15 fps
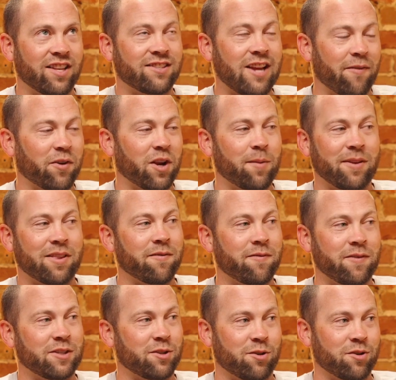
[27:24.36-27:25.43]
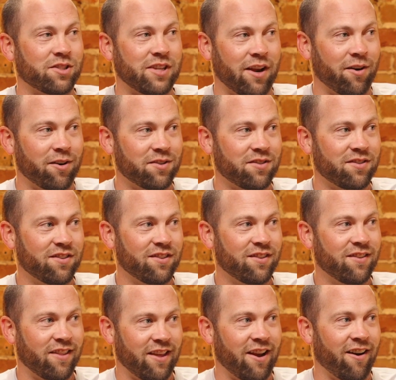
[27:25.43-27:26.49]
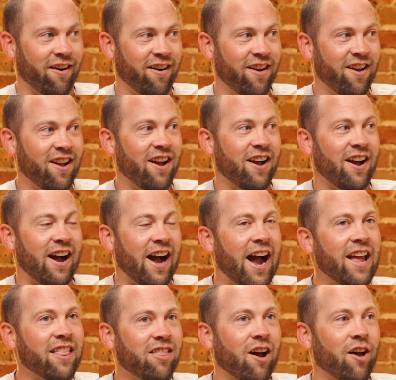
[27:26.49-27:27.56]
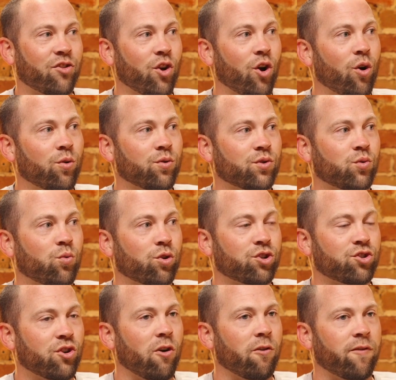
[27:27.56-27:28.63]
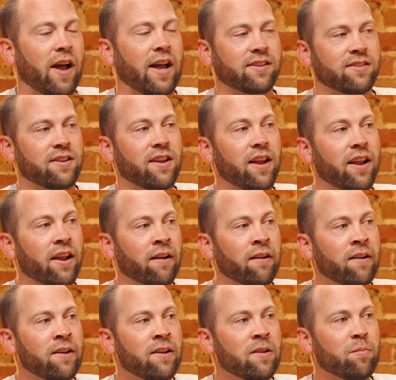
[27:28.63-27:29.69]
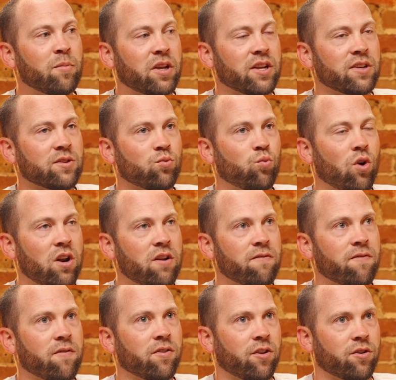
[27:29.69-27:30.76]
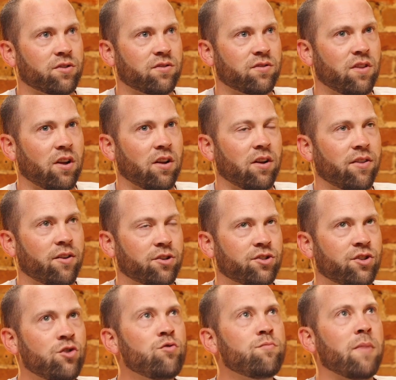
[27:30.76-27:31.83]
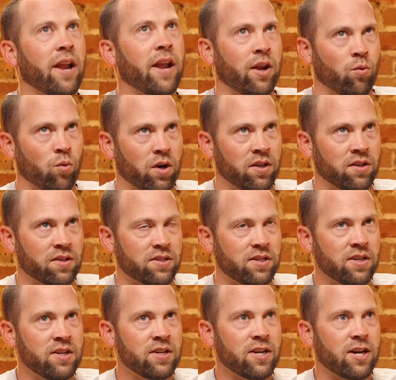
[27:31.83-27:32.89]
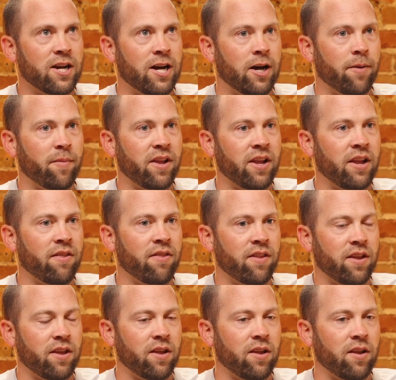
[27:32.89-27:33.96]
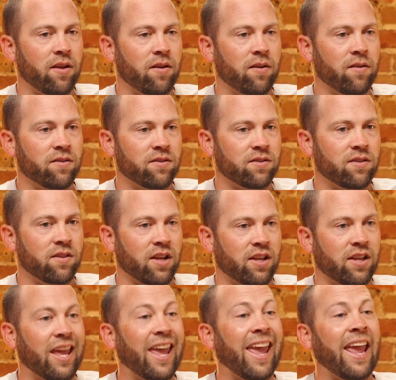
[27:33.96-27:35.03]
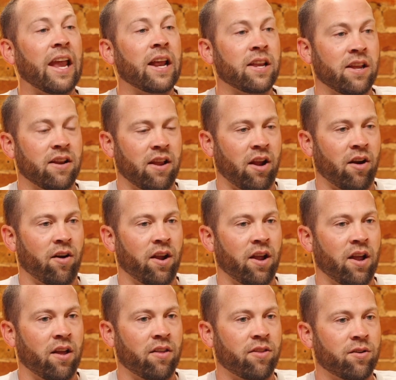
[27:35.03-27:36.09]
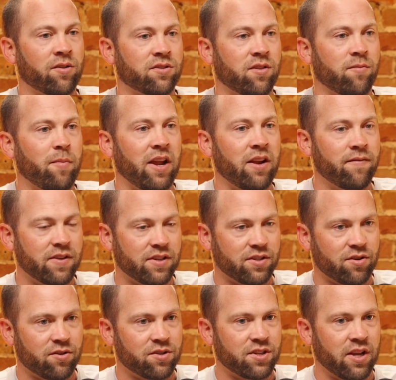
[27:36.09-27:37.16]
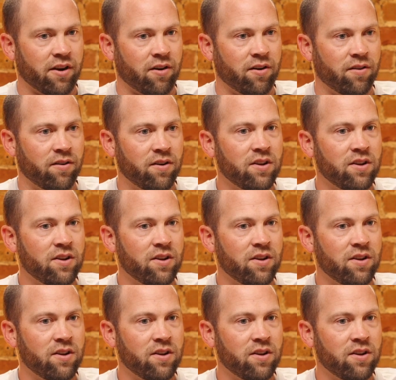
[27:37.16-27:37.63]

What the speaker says: not forget about the visitor centers there. I thought those were so fascinating because there's two main ones in the canyon area. There's the main visitor center,